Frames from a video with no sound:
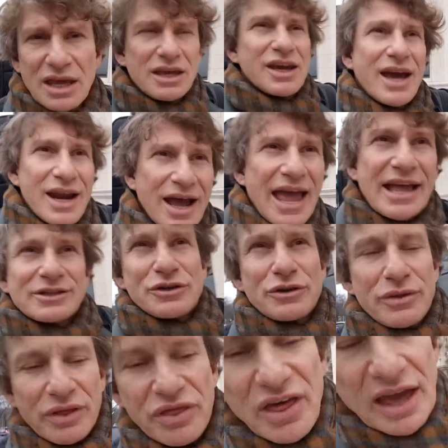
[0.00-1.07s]
key. You got to
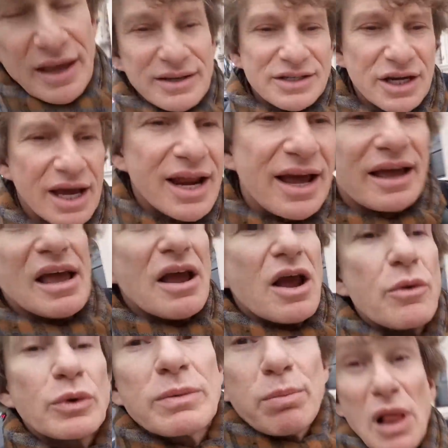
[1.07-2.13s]
answer the things. You got
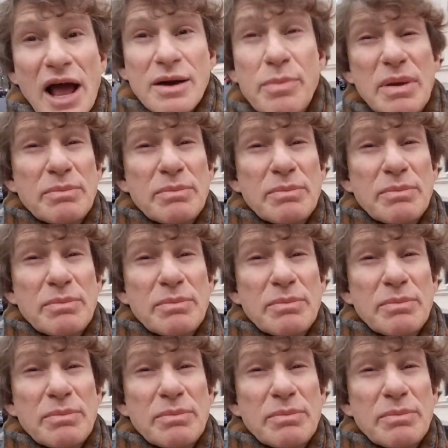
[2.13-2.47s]
to reply to